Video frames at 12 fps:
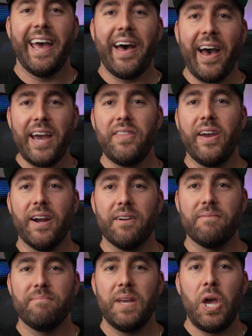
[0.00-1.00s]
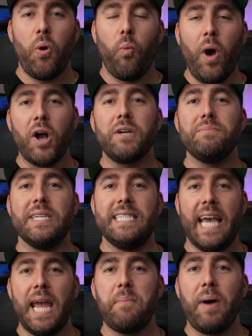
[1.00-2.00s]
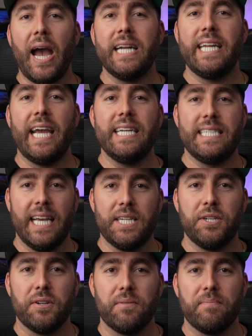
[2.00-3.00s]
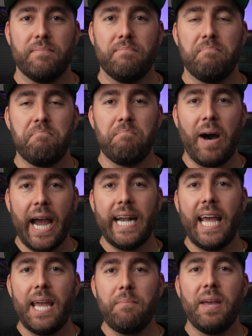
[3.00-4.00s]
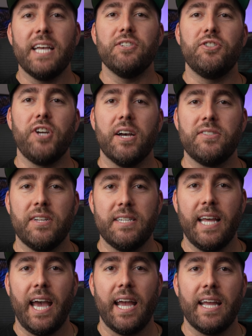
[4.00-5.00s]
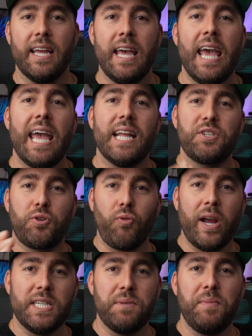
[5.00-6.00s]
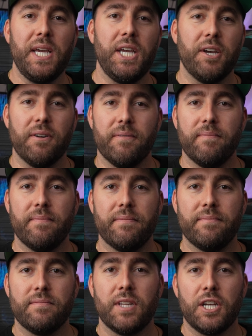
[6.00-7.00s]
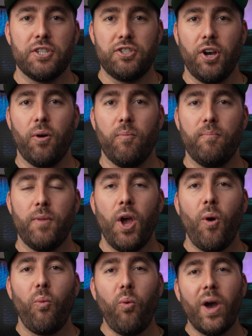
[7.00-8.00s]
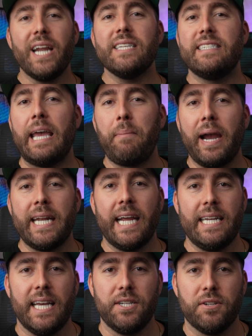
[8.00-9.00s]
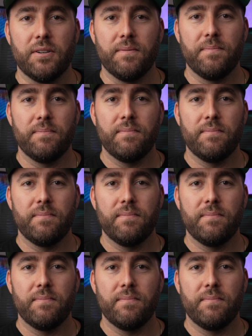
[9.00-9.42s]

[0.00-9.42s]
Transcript: Hi there. Welcome to Day by Day Digital. My name is Justin Day. It's great to meet you. So, what is Day by Day Digital?